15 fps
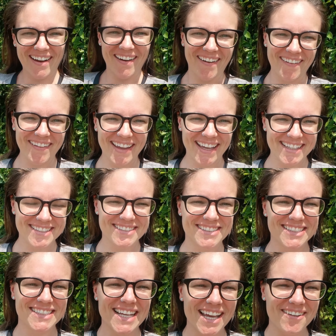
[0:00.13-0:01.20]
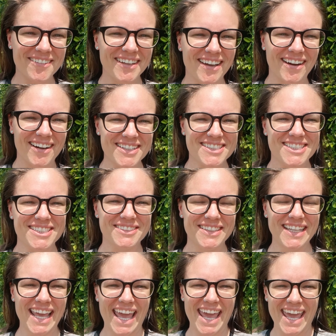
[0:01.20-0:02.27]
Okay, so today we are doing
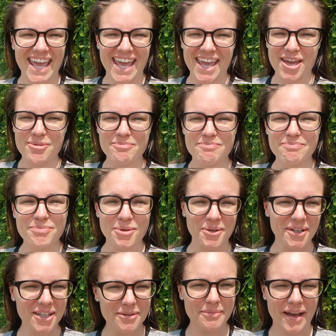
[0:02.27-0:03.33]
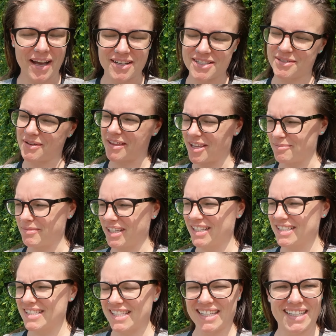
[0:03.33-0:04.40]
a border bounce. So what that
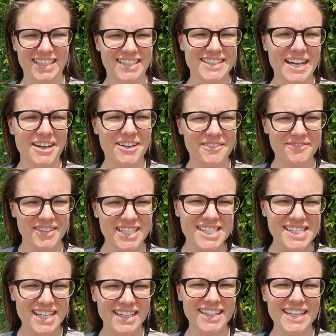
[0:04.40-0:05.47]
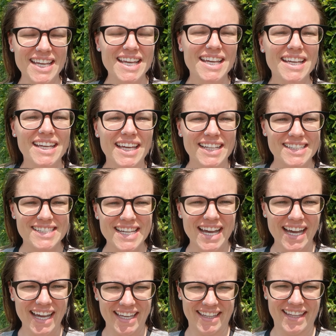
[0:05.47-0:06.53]
means is our visa in
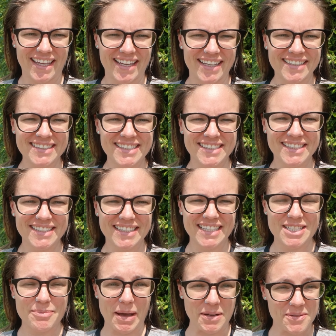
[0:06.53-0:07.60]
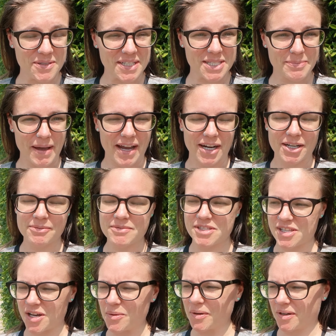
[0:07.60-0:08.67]
Thailand is about to expire.
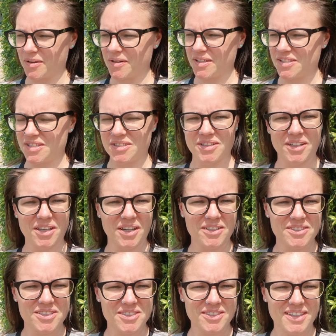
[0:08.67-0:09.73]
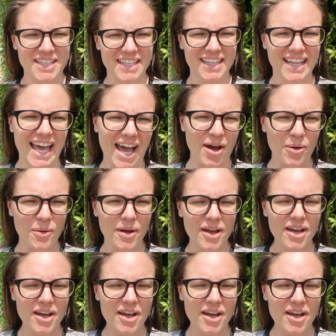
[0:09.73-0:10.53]
So we're going to go to the Lao